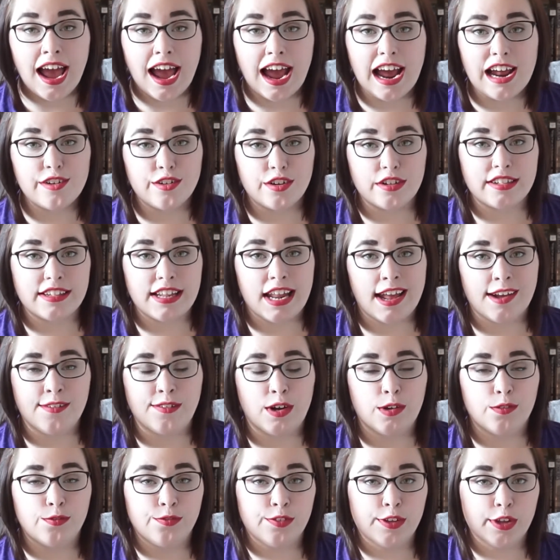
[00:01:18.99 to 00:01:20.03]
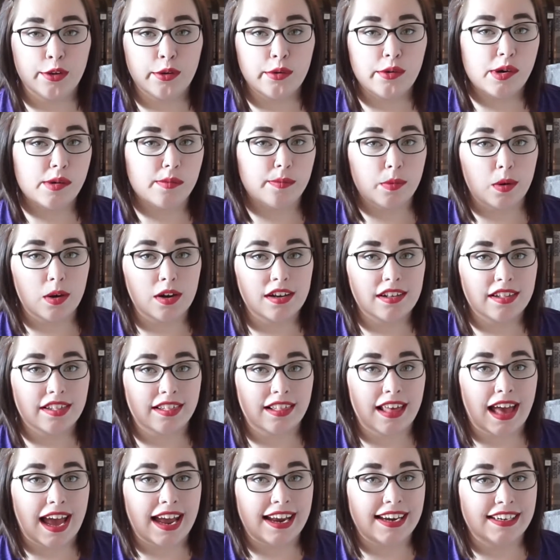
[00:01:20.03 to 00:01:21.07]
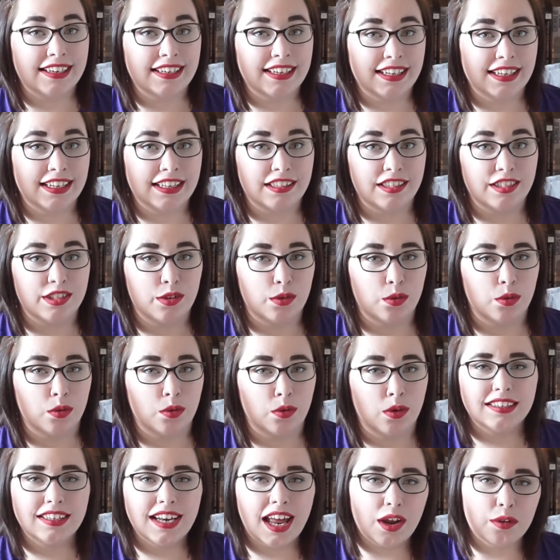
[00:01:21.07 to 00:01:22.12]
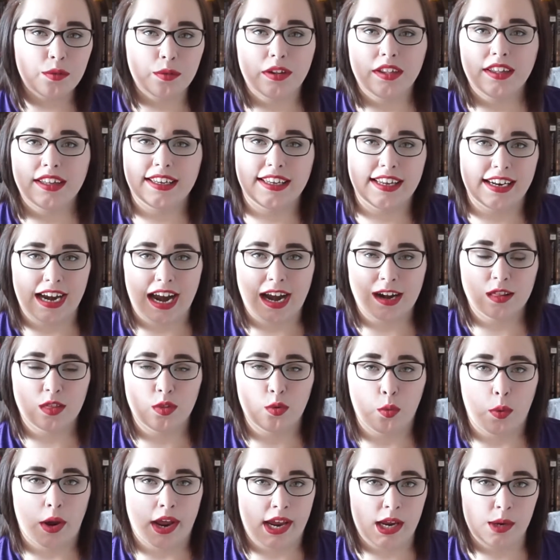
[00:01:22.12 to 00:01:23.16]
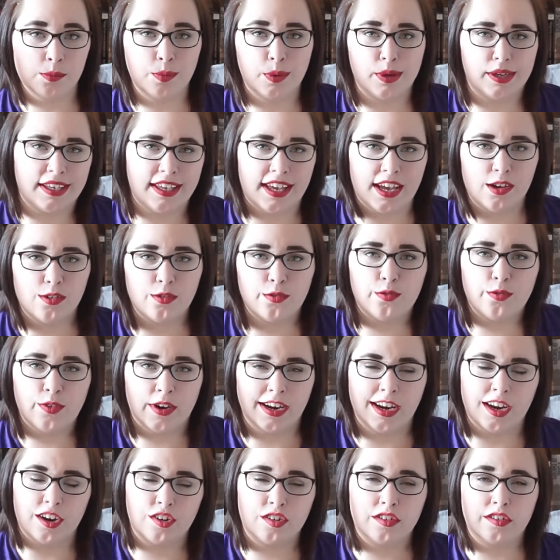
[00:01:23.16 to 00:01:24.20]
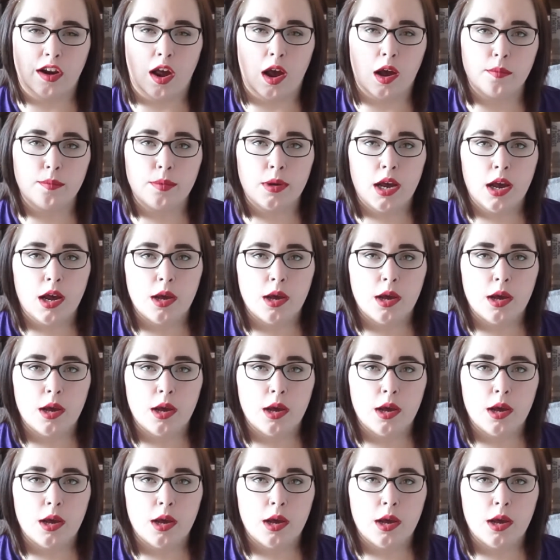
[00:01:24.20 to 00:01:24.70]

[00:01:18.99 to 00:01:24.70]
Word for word: I just have a few books that I need to not really get out of the way but get finished up